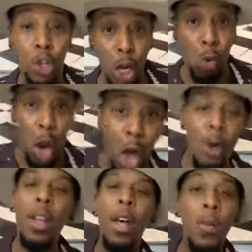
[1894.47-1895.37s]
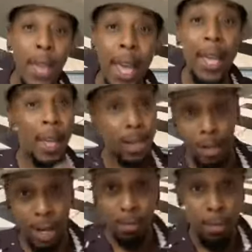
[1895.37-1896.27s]
She wrong. Okay.
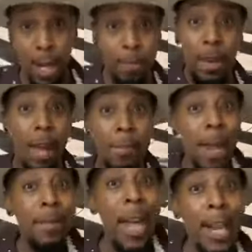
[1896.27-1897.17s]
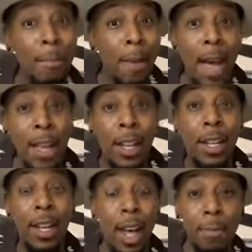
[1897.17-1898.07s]
I, I, that ain't mine.
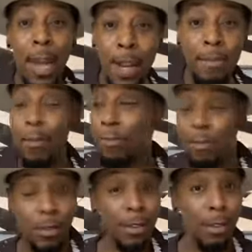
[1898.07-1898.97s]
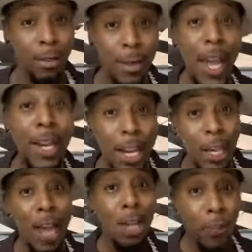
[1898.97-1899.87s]
I'm not. Okay,
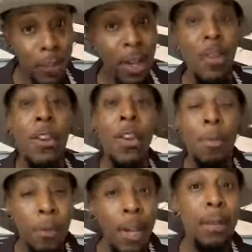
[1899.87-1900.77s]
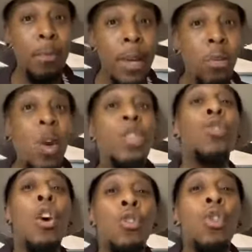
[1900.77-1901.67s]
that's how you feel. But but what
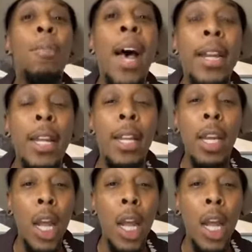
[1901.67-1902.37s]
you gonna do about it?